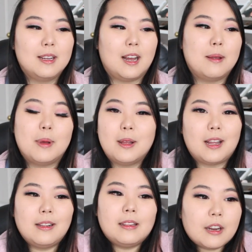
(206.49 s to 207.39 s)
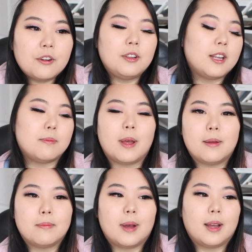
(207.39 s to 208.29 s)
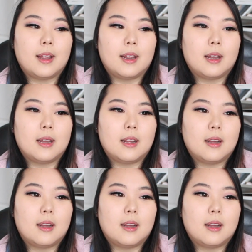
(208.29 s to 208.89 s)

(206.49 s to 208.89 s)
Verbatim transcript: I literally met my